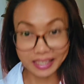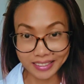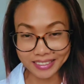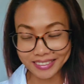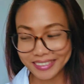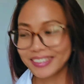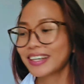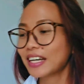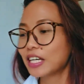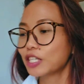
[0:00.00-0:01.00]
in.
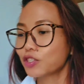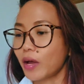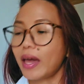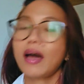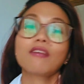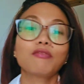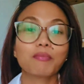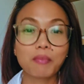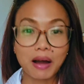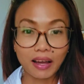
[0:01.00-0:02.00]
So I have
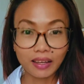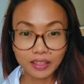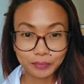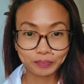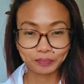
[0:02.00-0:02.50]
my